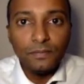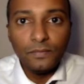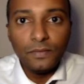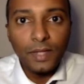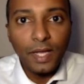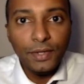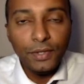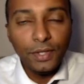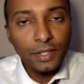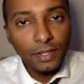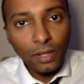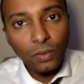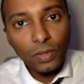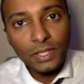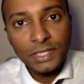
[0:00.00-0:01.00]
Now you can
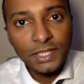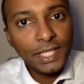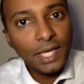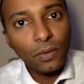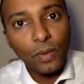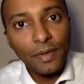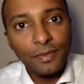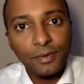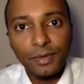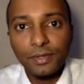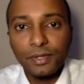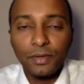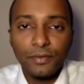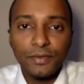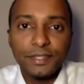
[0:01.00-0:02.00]
always check whether or
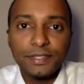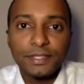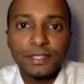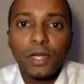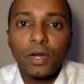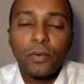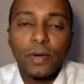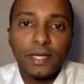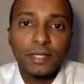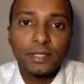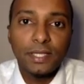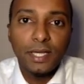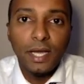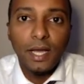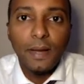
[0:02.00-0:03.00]
not this is correct
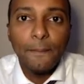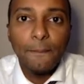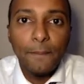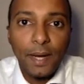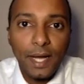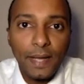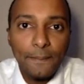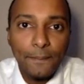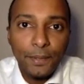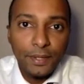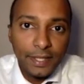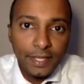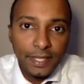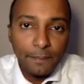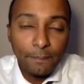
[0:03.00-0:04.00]
by
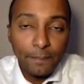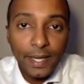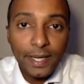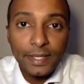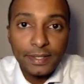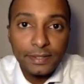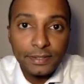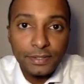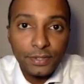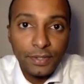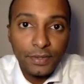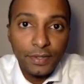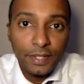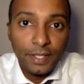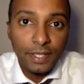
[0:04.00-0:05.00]
putting it back into
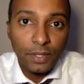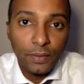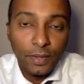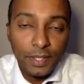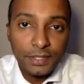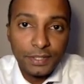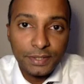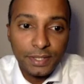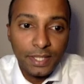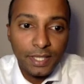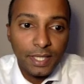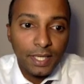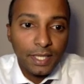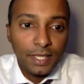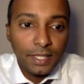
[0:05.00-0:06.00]
the equation.
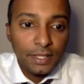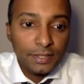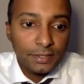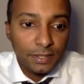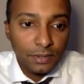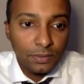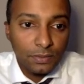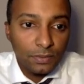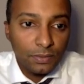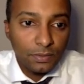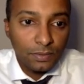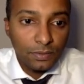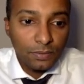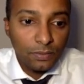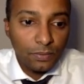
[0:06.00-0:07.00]
So
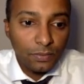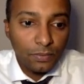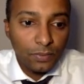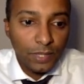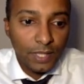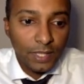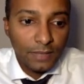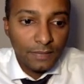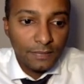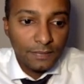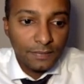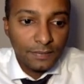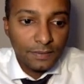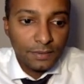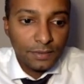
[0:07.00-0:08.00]
we have
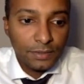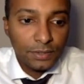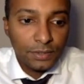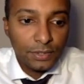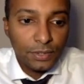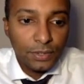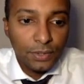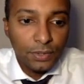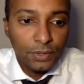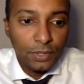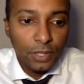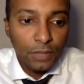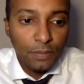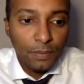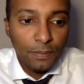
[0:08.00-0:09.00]
2
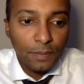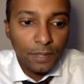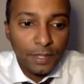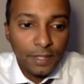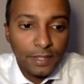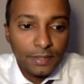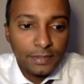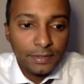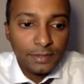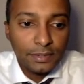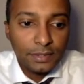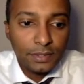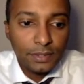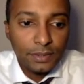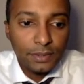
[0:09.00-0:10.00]
open brackets
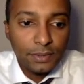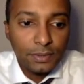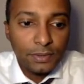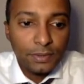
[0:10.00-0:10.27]
2